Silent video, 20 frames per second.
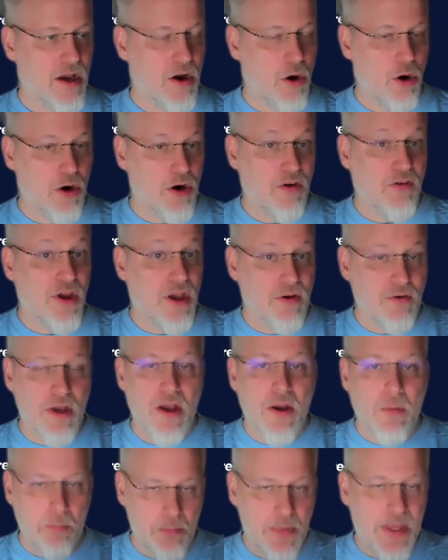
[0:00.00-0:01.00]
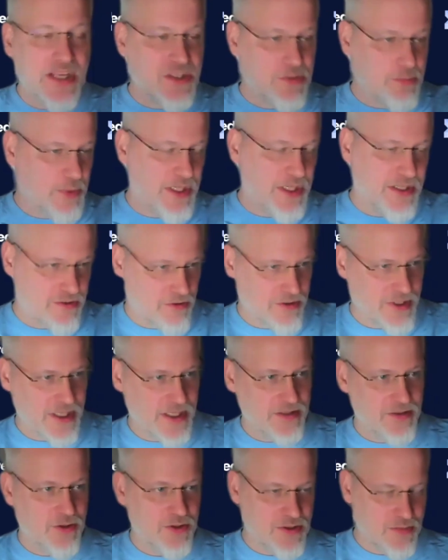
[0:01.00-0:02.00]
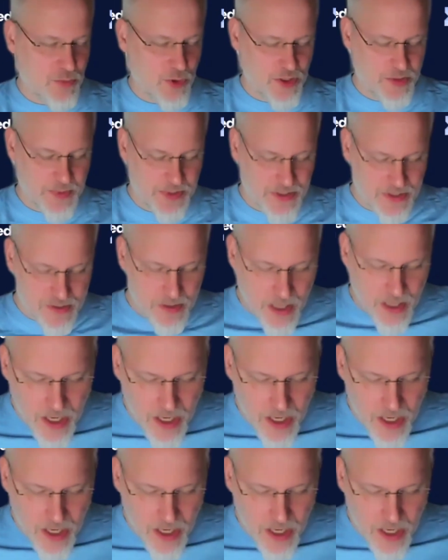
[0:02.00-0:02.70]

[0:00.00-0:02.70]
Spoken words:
or big sprints, okay, not small sprints,